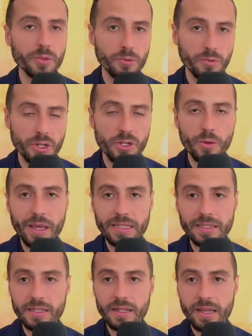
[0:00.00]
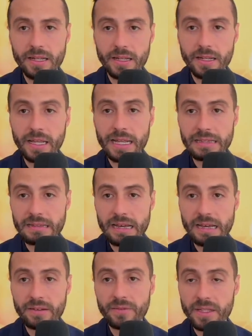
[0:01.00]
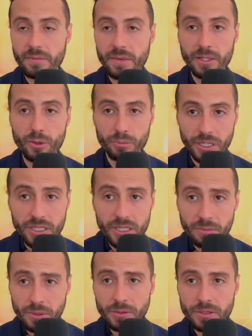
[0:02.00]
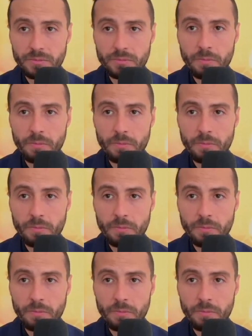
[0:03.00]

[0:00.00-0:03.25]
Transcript: the original eighteen eighty-nine fundamental principles.